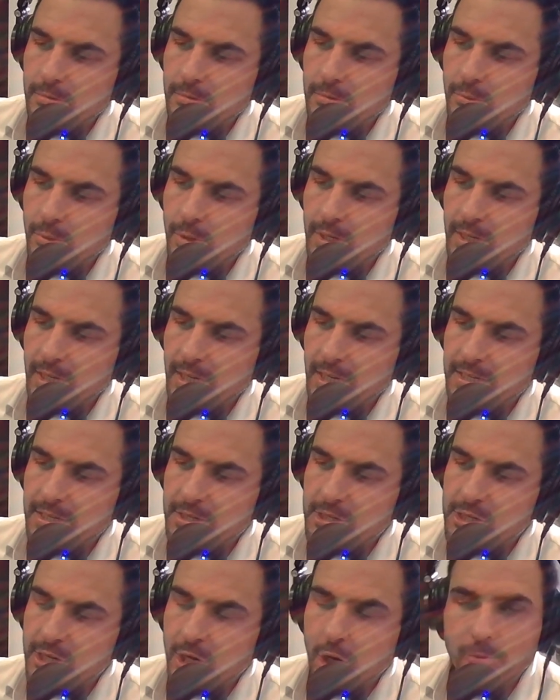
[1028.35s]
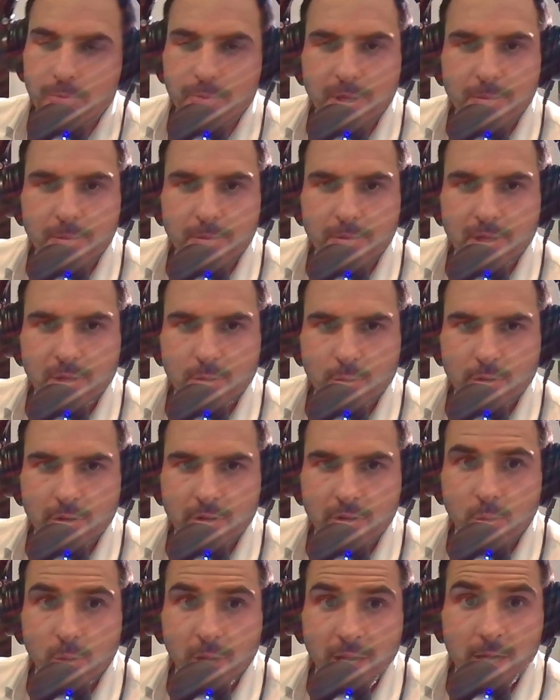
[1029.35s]
we need to show people that
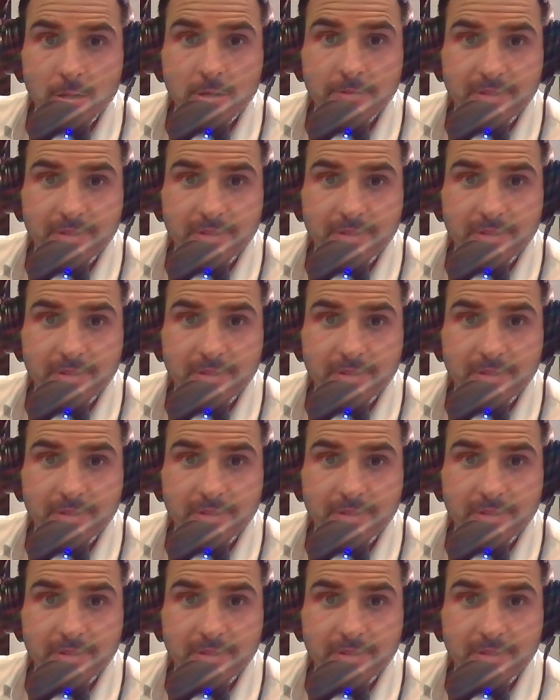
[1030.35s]
we're aware